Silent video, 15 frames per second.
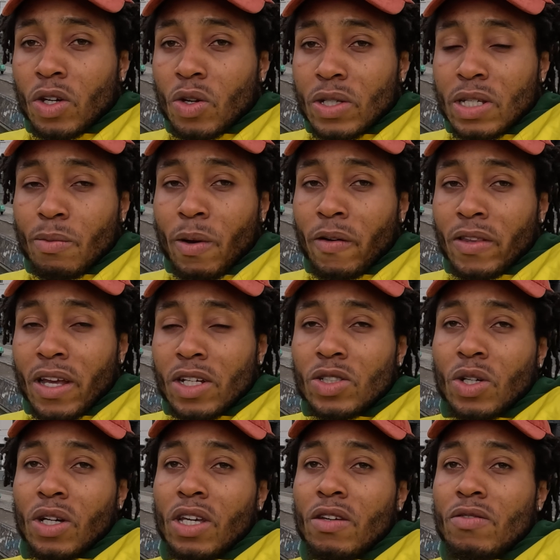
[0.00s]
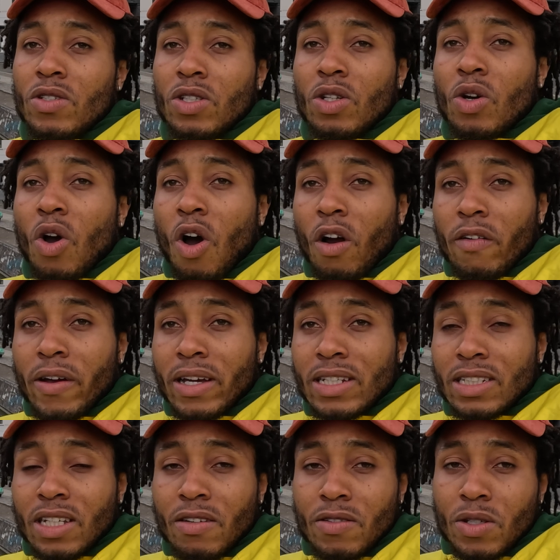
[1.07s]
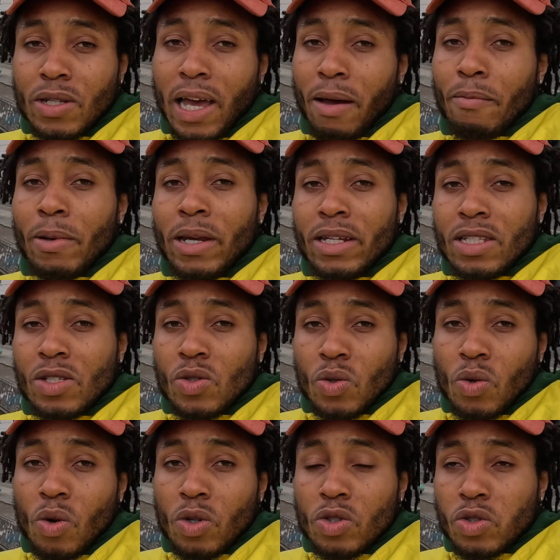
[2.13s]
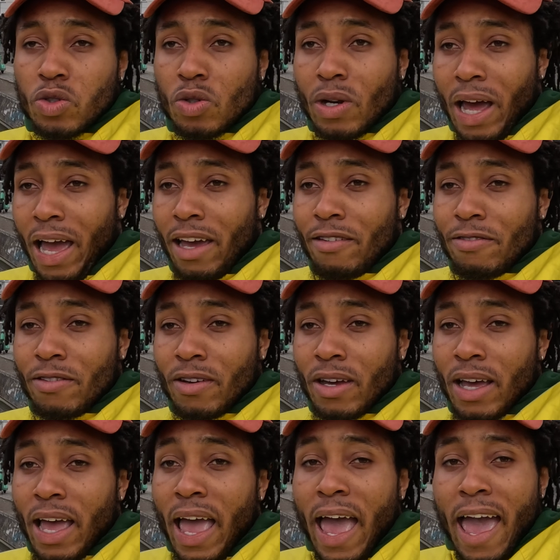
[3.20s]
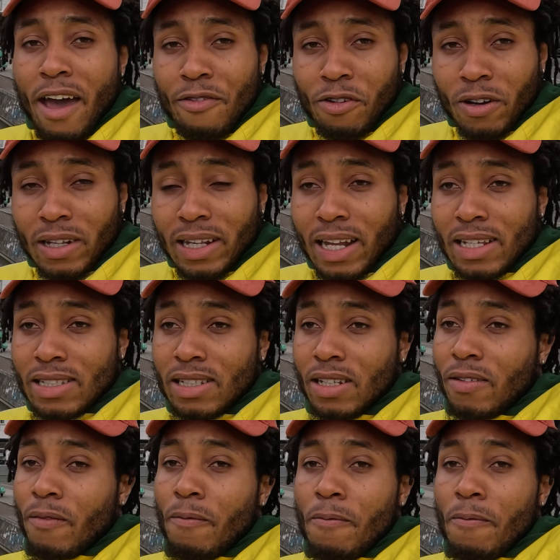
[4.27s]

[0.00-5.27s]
Semen retention gives you the courage, it gives you the ability to go through life effortlessly.